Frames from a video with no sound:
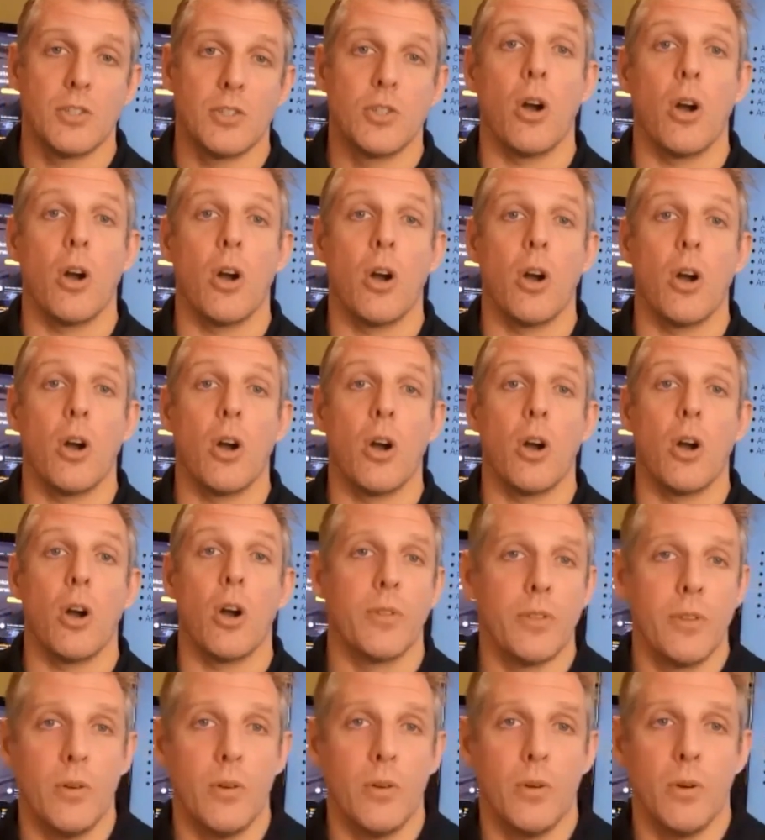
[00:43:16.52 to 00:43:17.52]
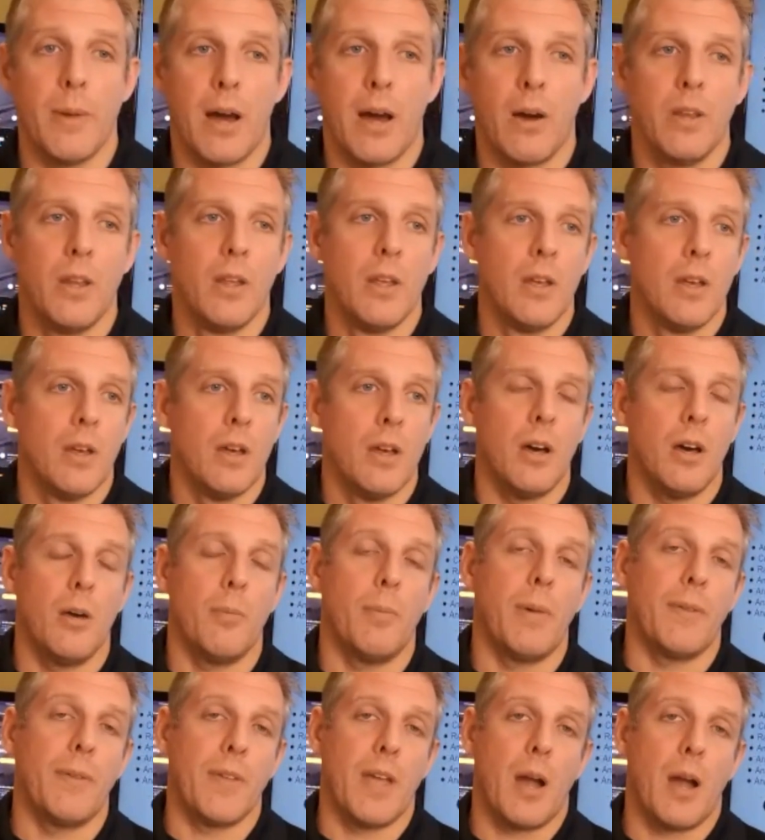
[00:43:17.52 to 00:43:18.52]
talk more with you about
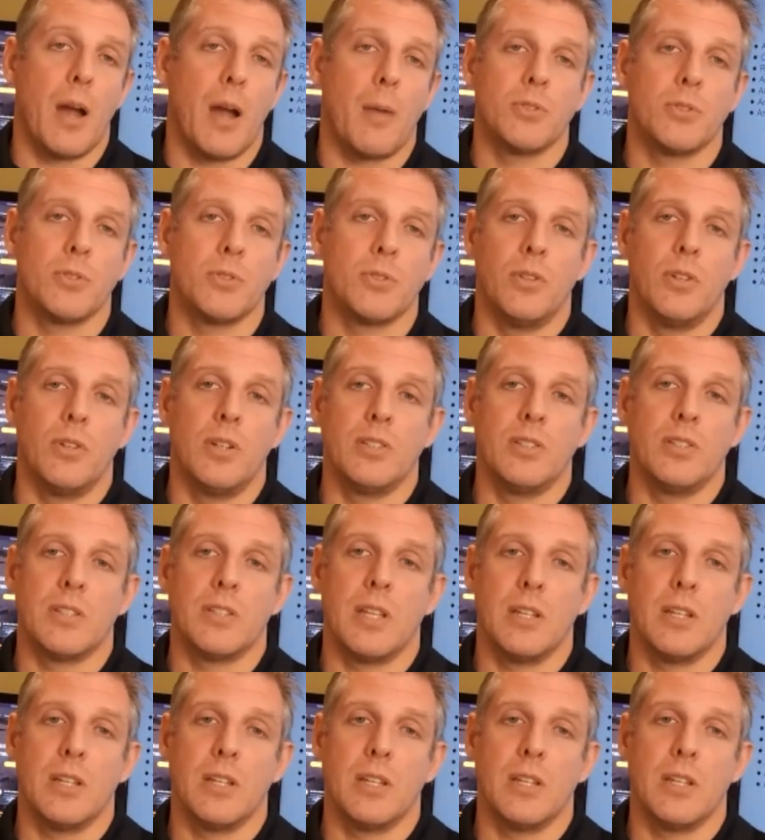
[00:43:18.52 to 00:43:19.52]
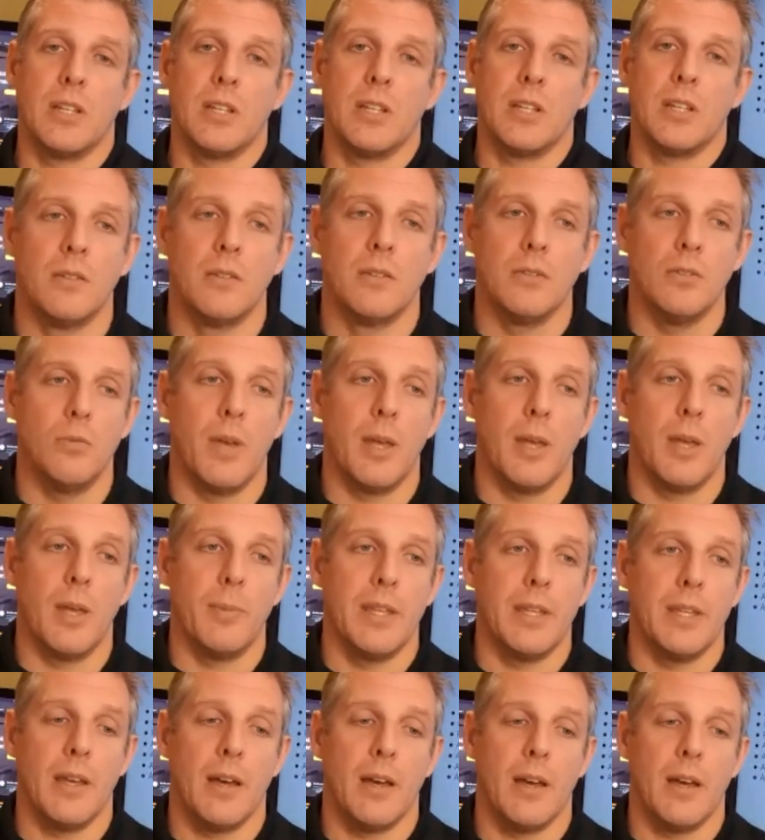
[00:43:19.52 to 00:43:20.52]
the opportunities that you may
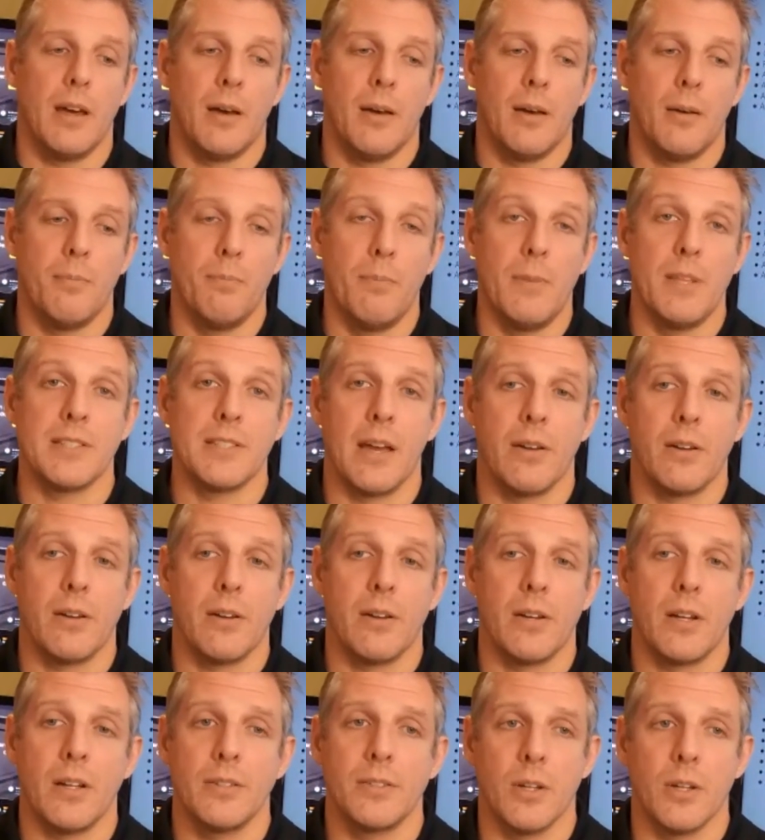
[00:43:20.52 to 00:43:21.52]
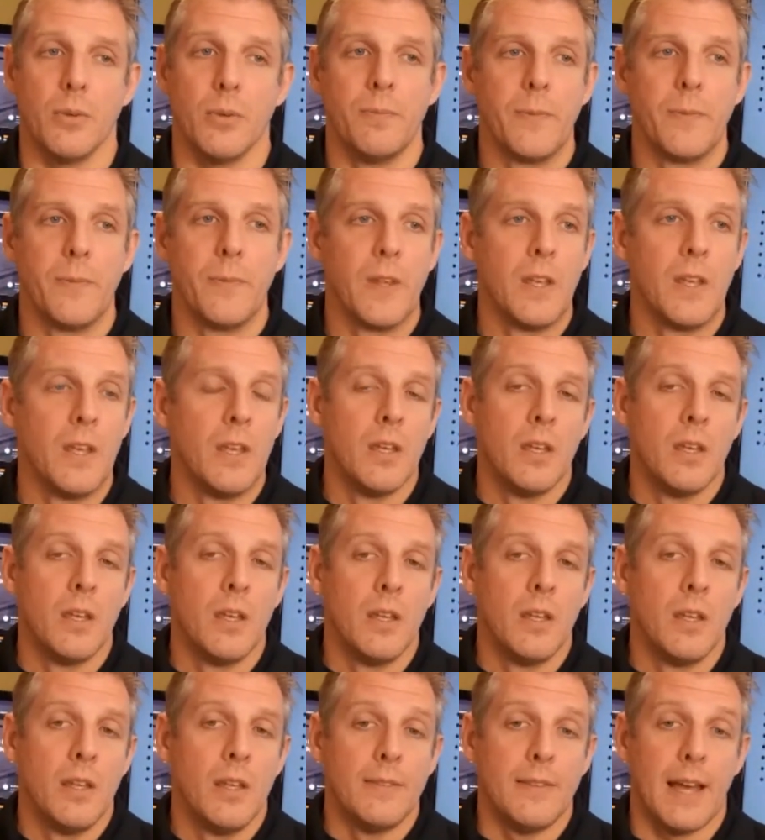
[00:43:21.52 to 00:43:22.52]
be missing out on. So
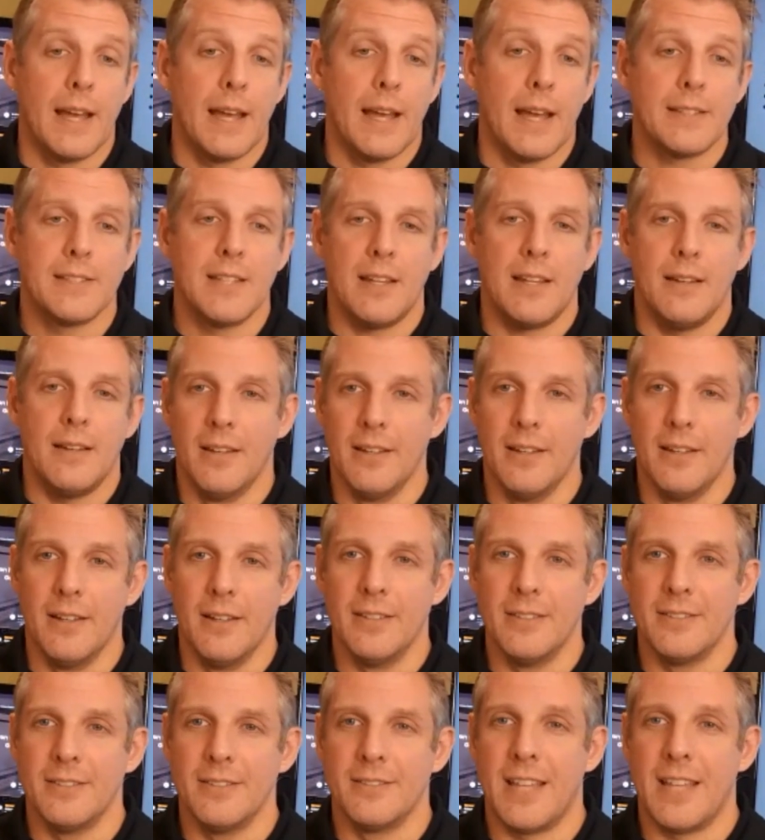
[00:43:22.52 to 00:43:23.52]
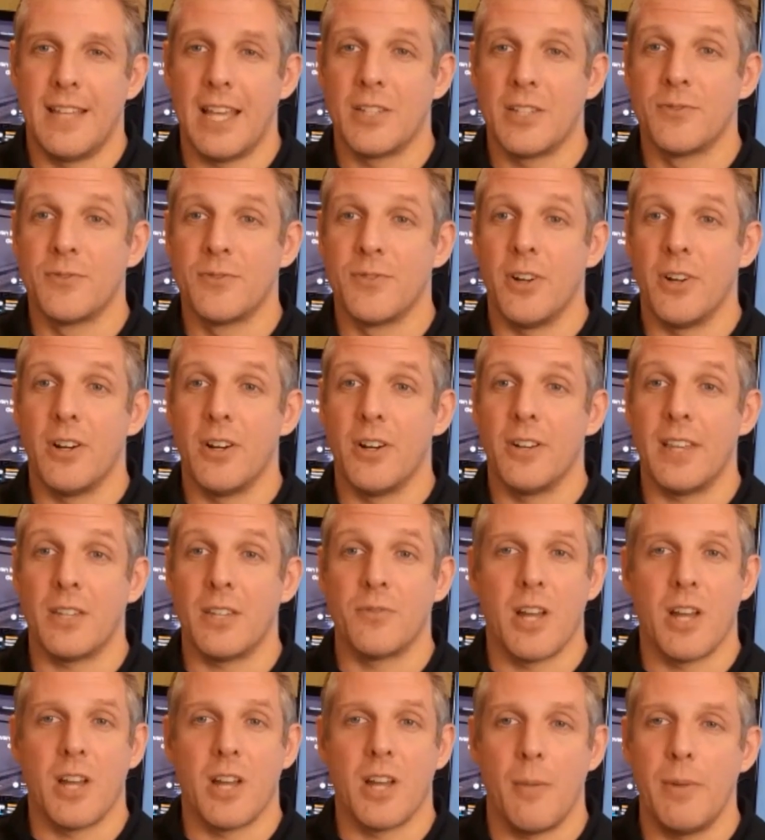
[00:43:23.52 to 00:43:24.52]
that's it. Thanks for
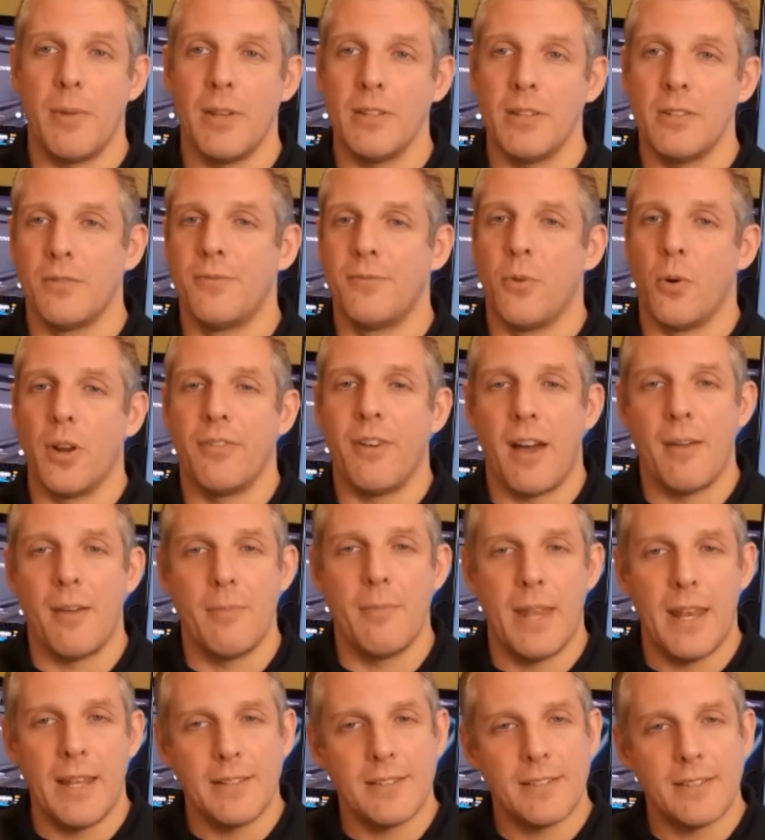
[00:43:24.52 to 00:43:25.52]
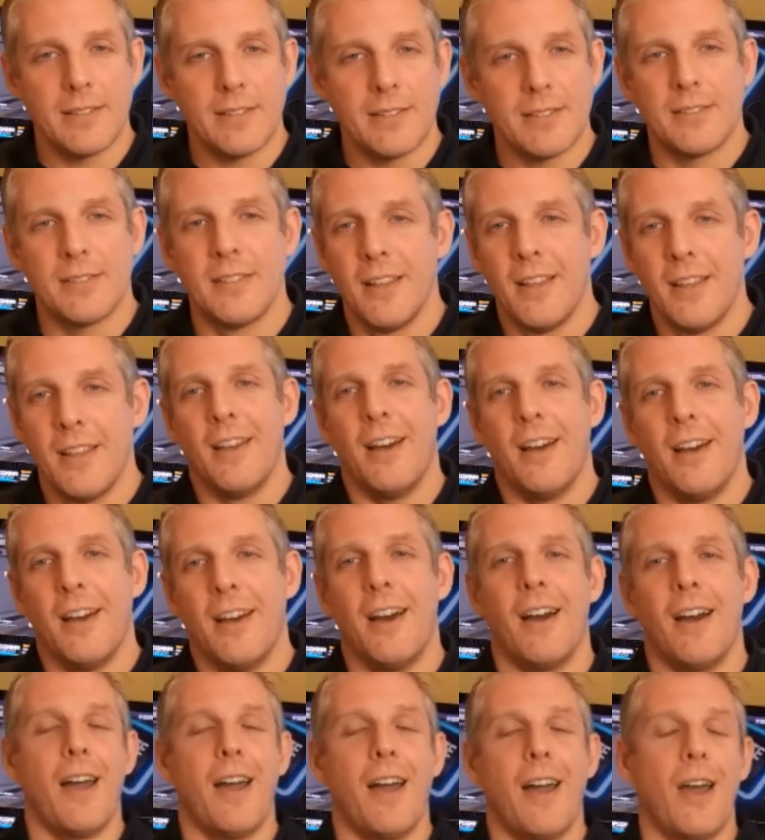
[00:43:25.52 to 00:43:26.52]
coming. Good 45 minutes.
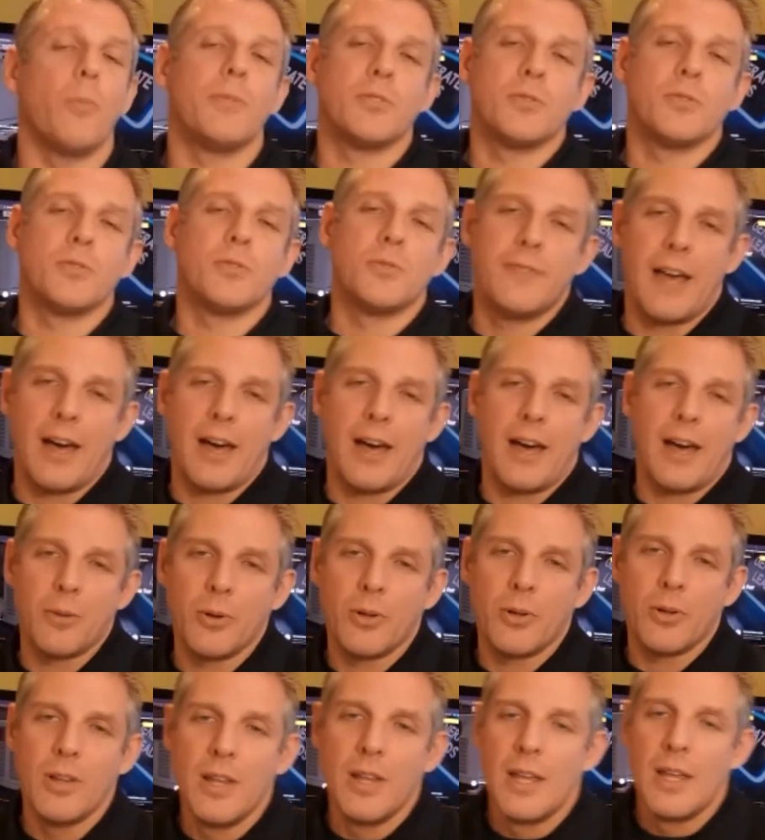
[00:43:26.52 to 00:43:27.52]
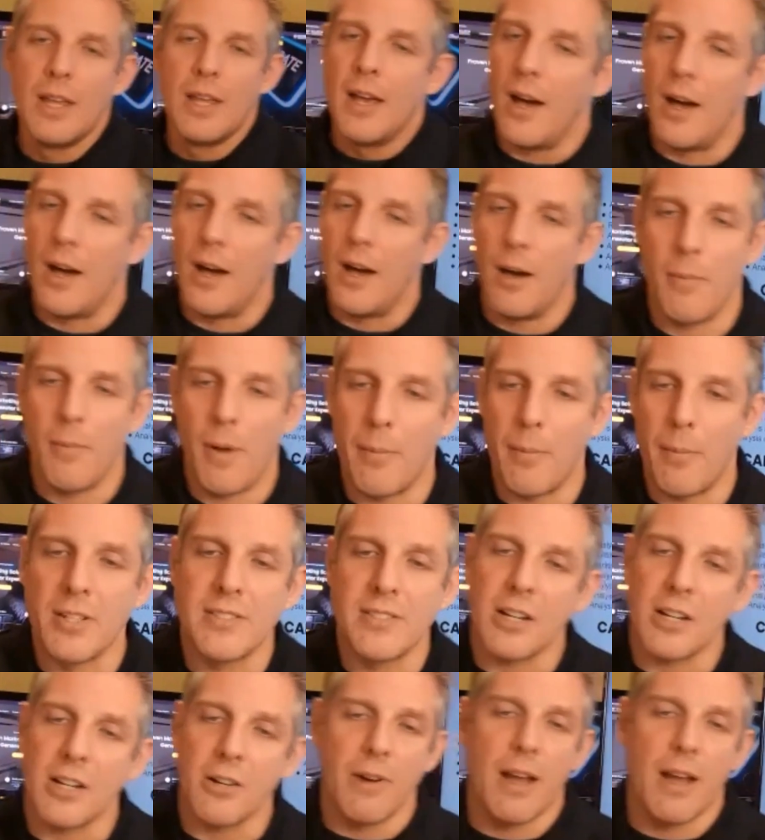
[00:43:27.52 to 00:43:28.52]
I hope this was valuable. I'm going to
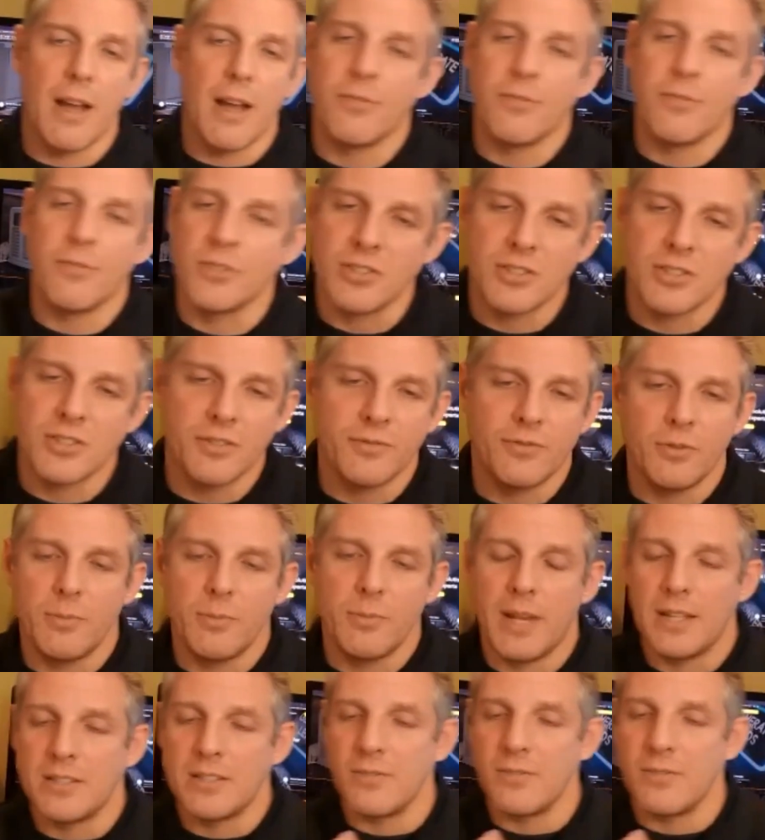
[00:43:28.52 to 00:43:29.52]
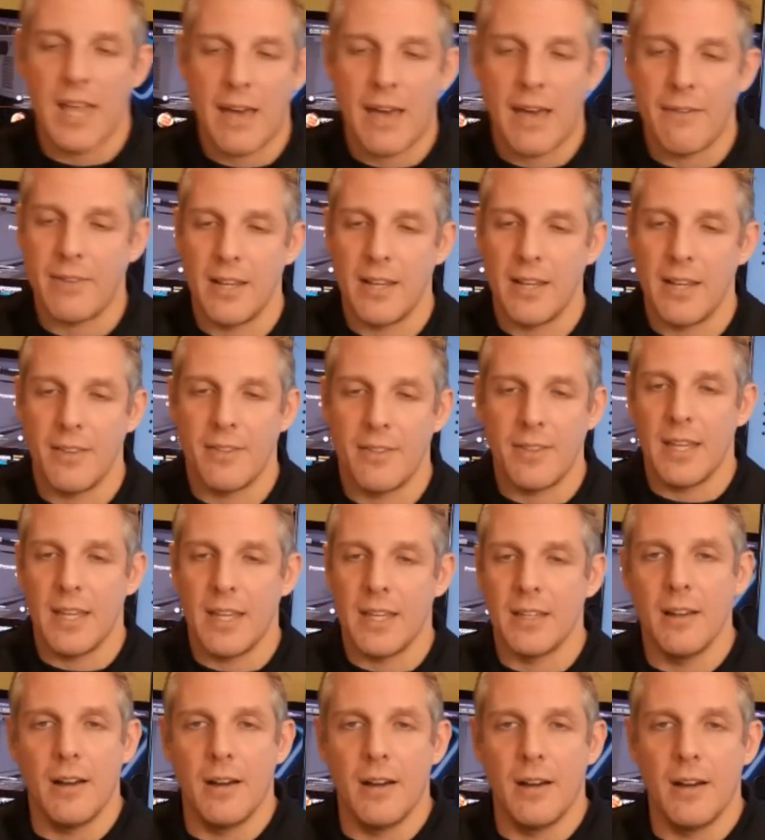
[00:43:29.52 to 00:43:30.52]
stick around for just a few minutes. If you have
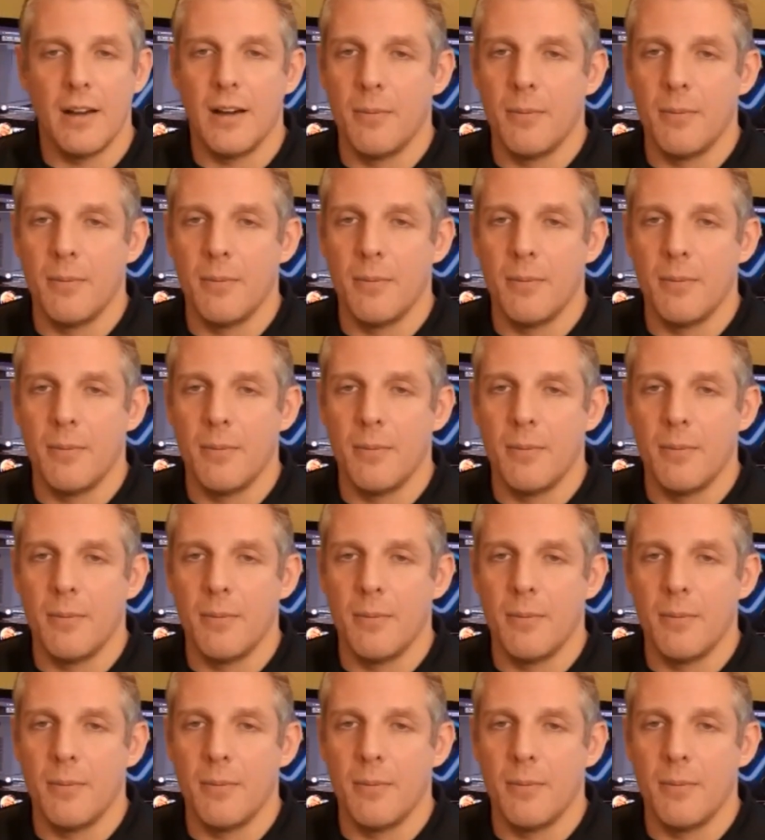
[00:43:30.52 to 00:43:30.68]
anything,